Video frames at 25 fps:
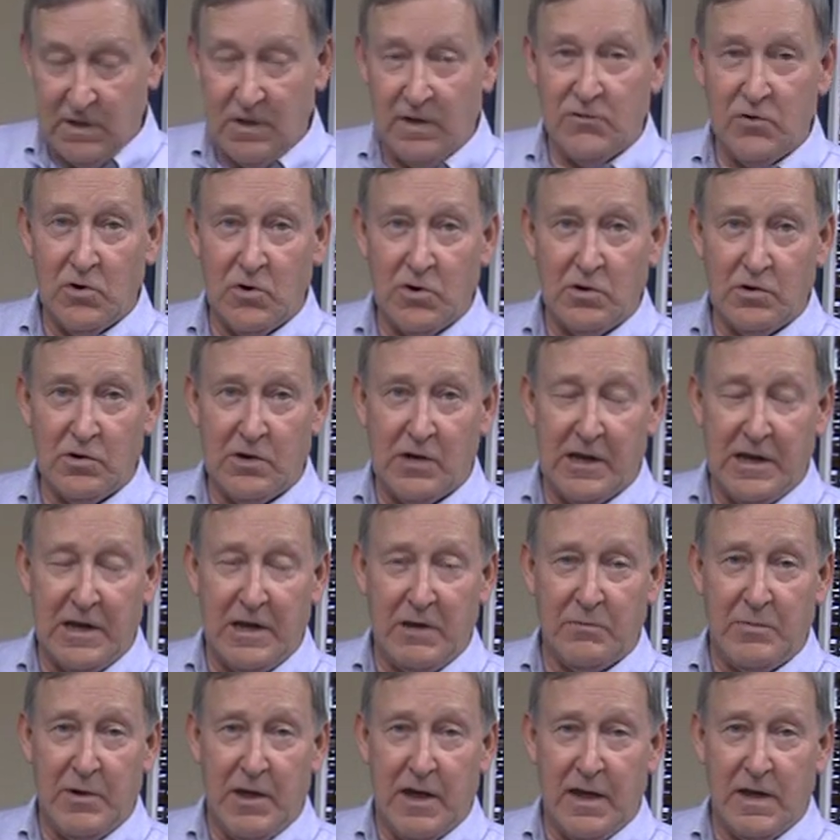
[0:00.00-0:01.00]
any little
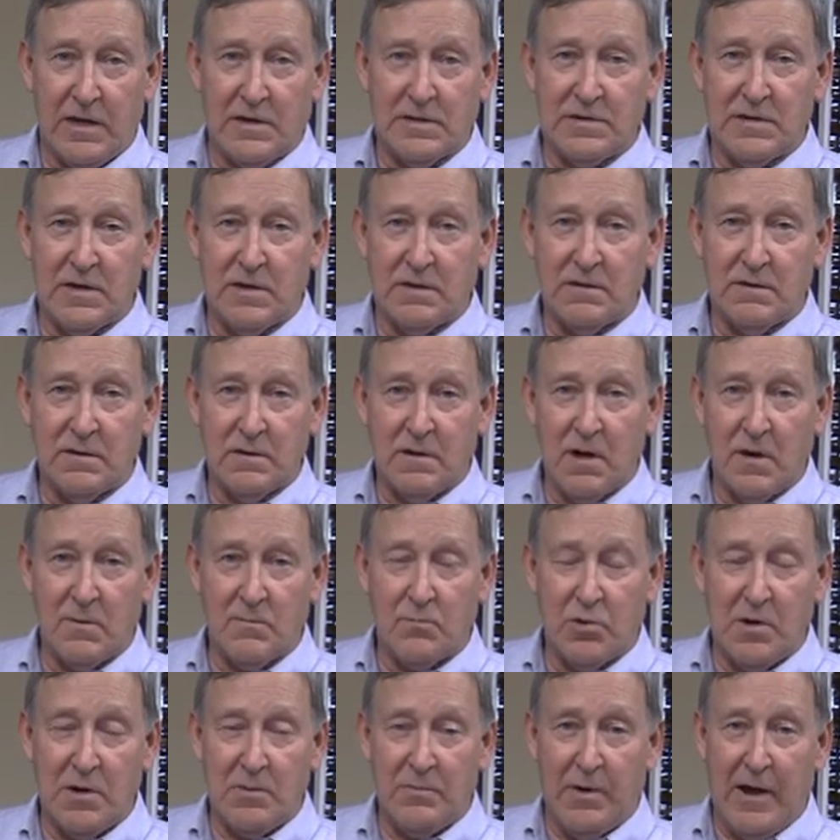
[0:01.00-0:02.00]
clean pads that
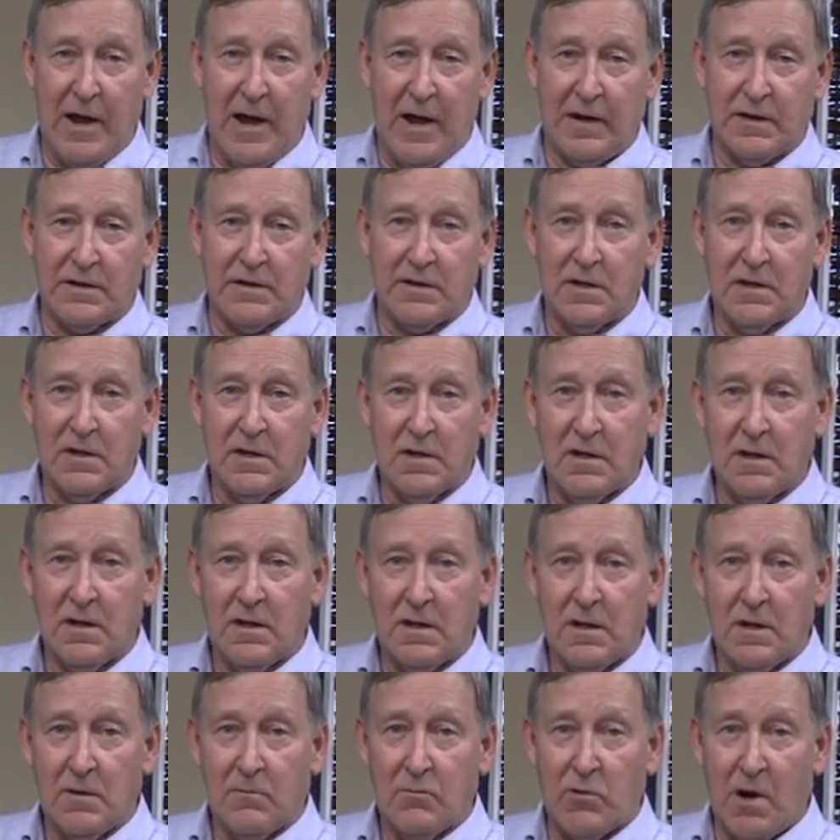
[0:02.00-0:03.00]
come pre-packed.
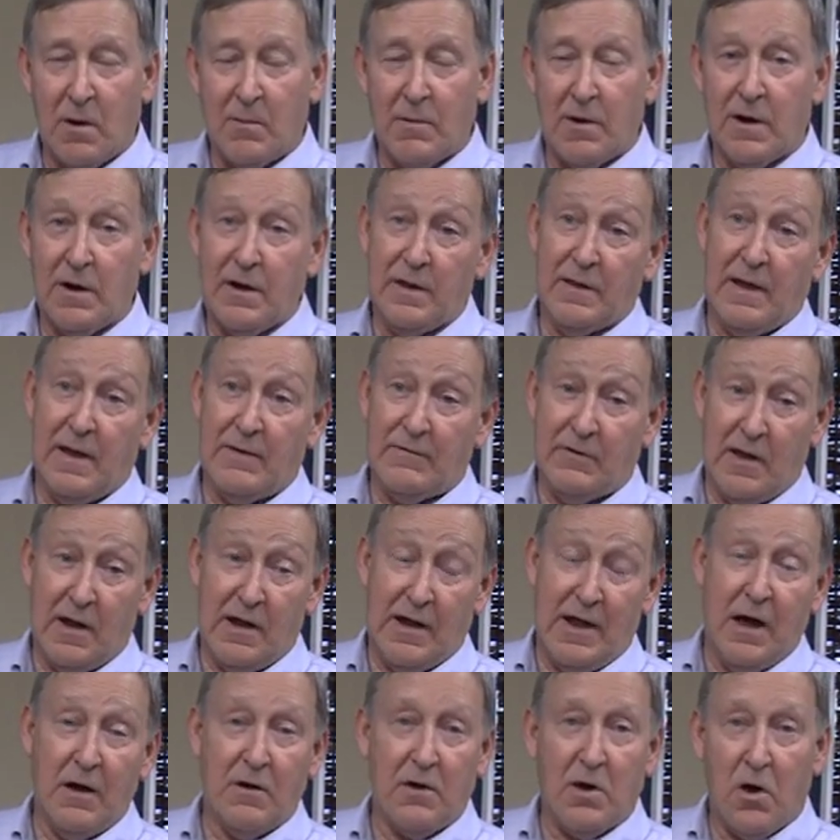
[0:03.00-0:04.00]
Primarily, they have a
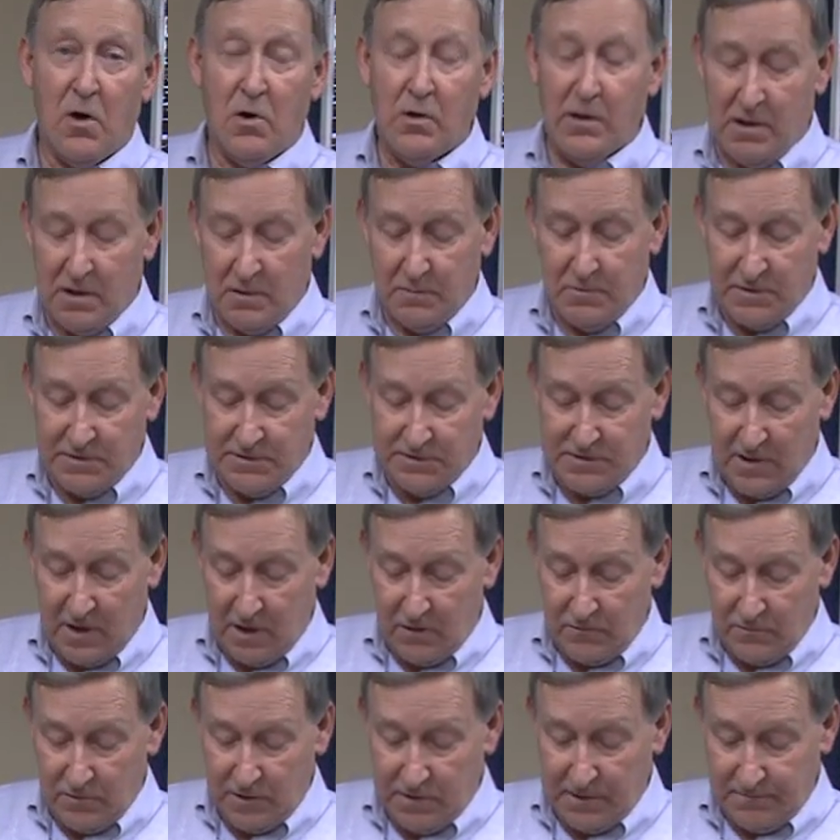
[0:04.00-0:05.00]
lot of alcohol in them. It's
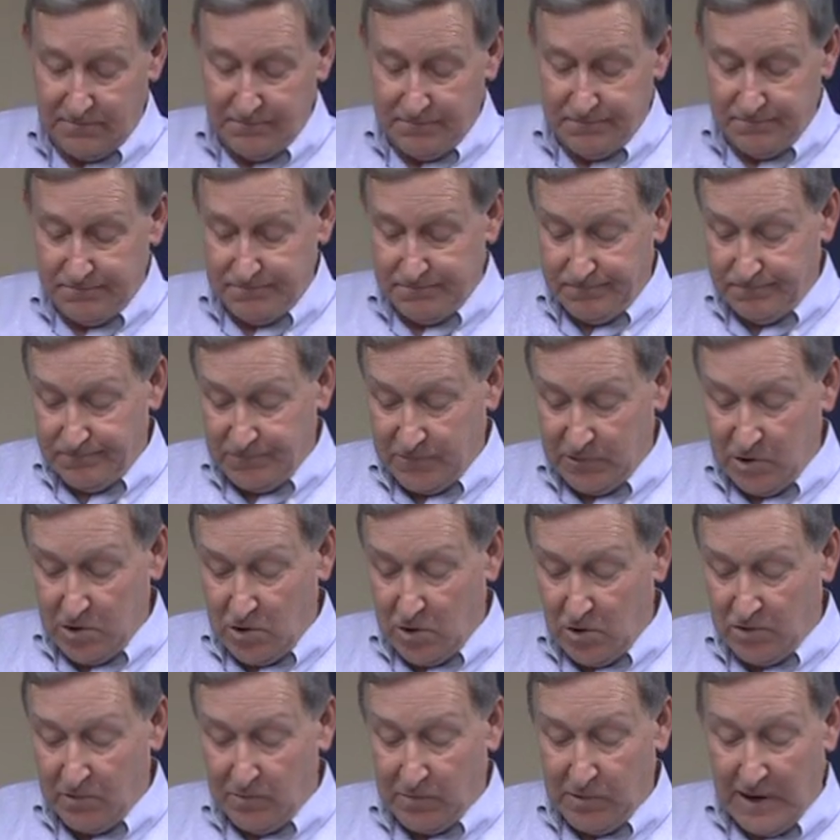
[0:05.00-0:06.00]
not really
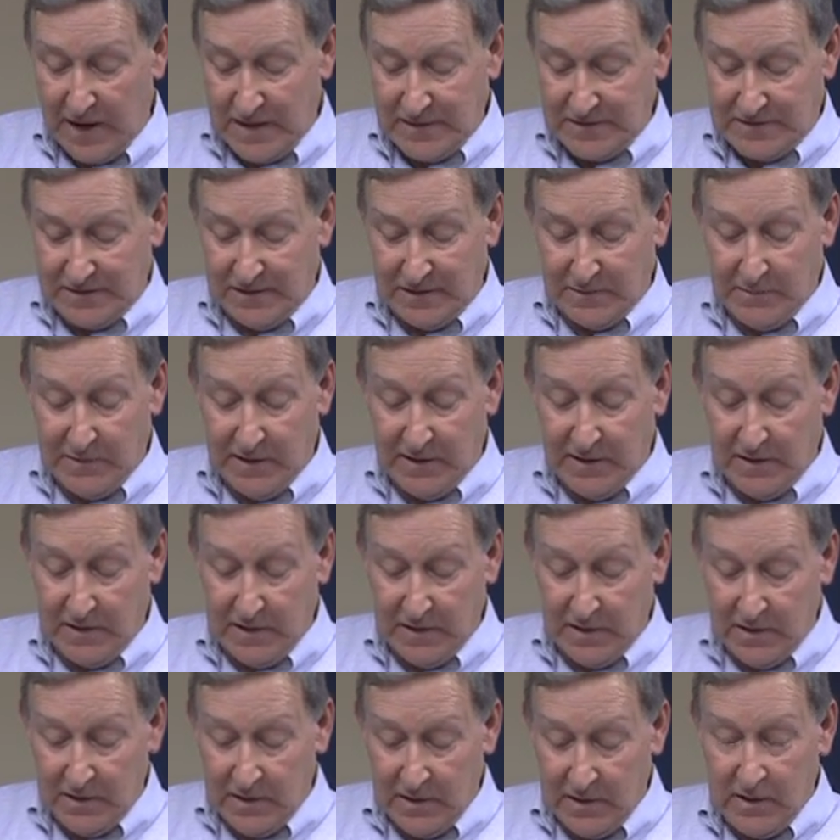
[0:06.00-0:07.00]
good on the plastic, but
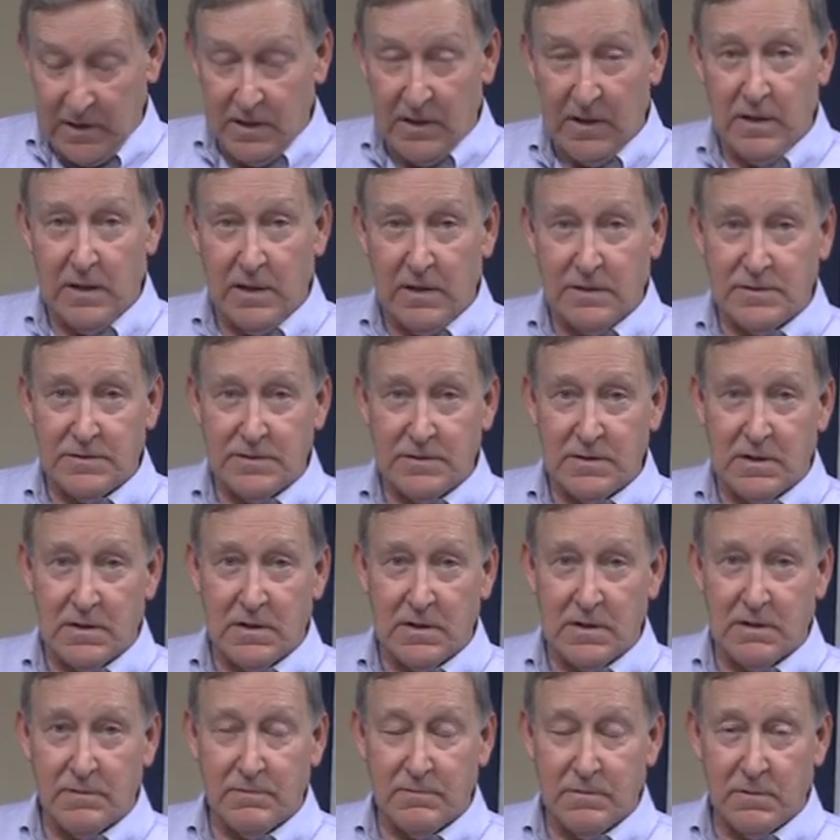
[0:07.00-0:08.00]
it's
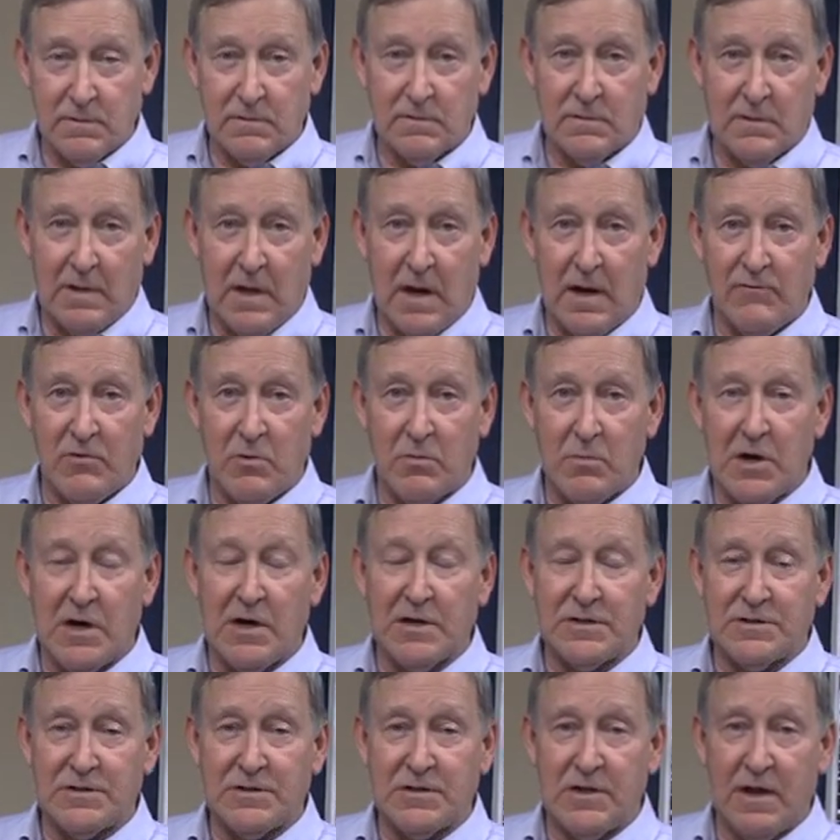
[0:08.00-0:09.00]
kind of a
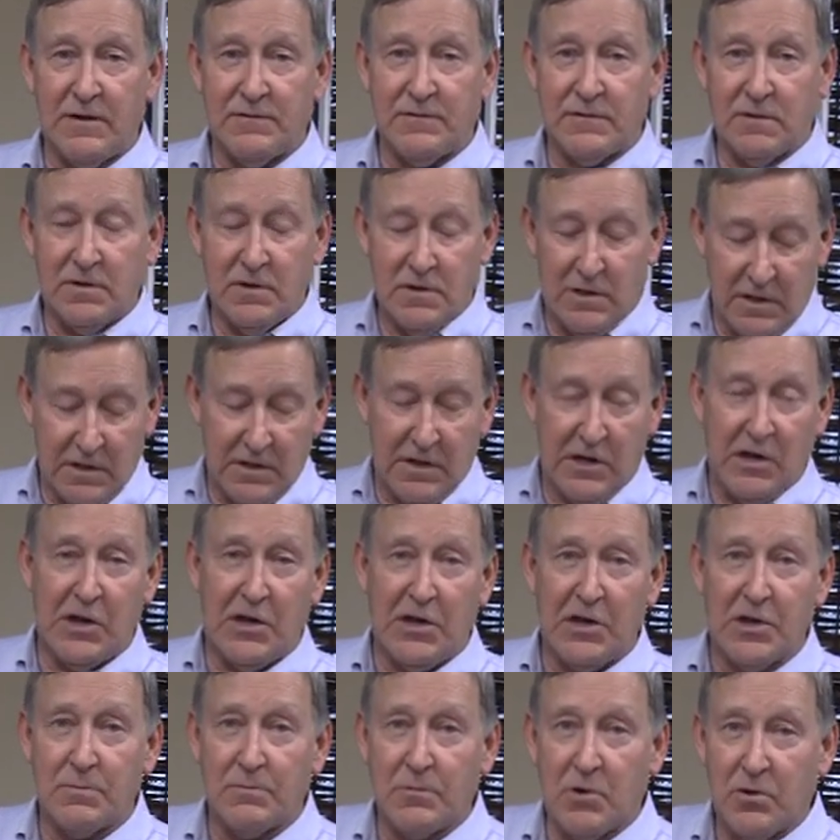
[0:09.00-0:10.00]
must. You need to
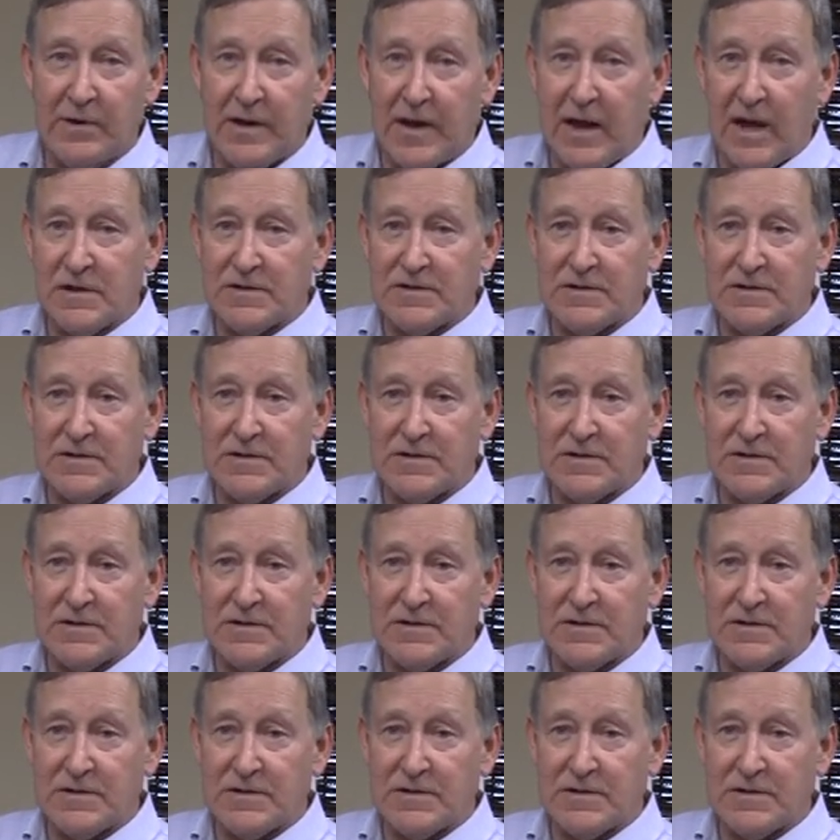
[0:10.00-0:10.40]
clean them on the